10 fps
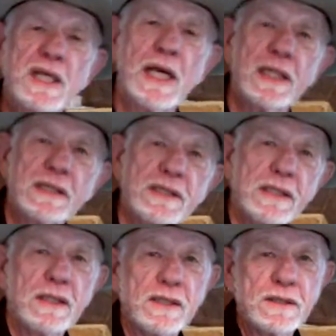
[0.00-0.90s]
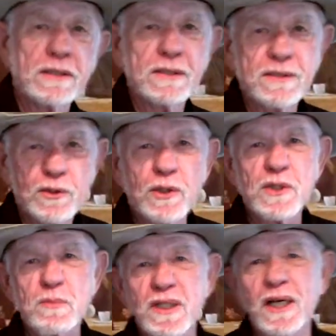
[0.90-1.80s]
the Cactus Hills, the
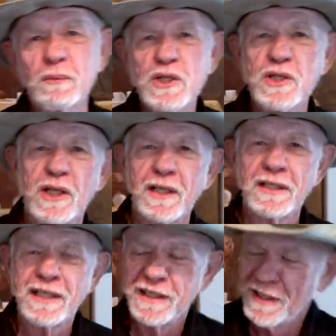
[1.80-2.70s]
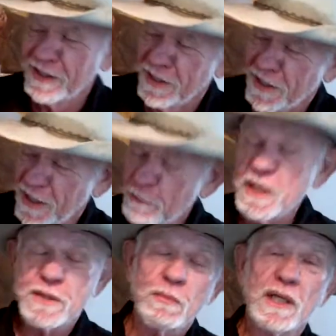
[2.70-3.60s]
horseman Gummersall. He
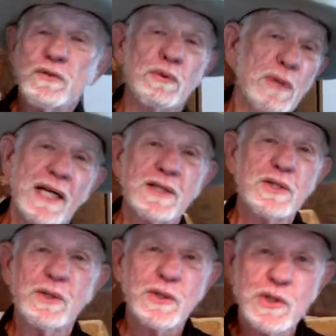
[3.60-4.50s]
wasn't much for rhinestone